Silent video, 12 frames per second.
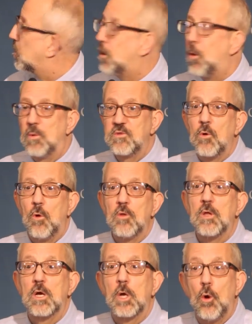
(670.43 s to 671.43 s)
What's called
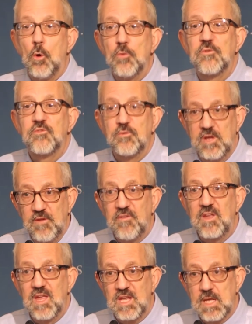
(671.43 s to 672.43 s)
a gold
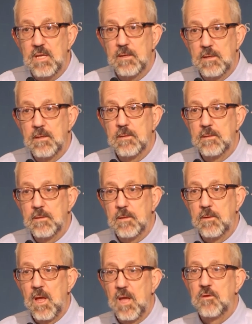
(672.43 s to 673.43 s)
certificate.
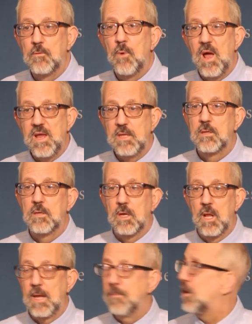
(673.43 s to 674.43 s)
Okay, it's a right to
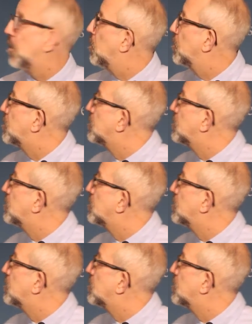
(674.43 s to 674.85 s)
claim the gold.